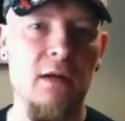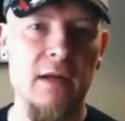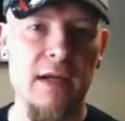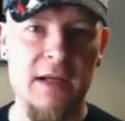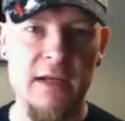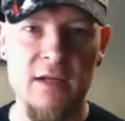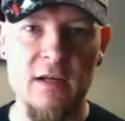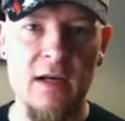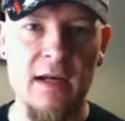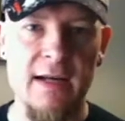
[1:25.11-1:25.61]

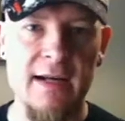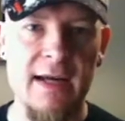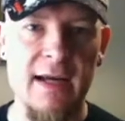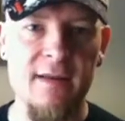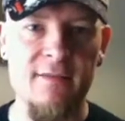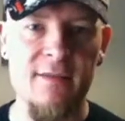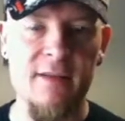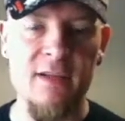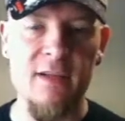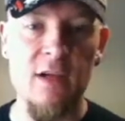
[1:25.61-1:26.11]
in a
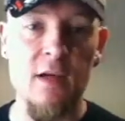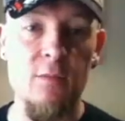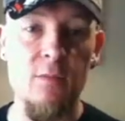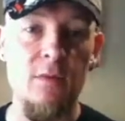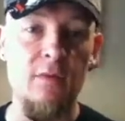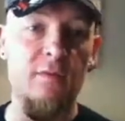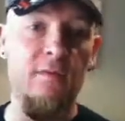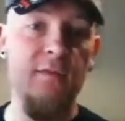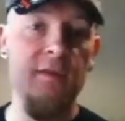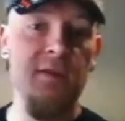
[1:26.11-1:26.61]
later video,
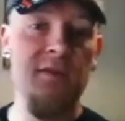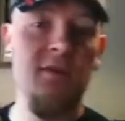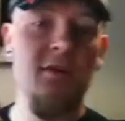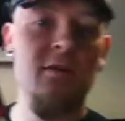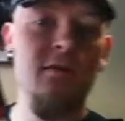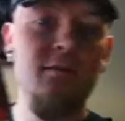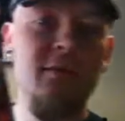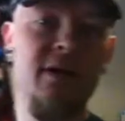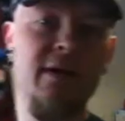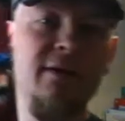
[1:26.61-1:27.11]
but for the
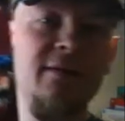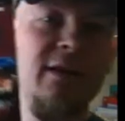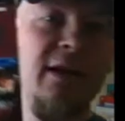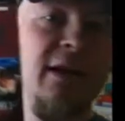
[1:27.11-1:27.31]
time being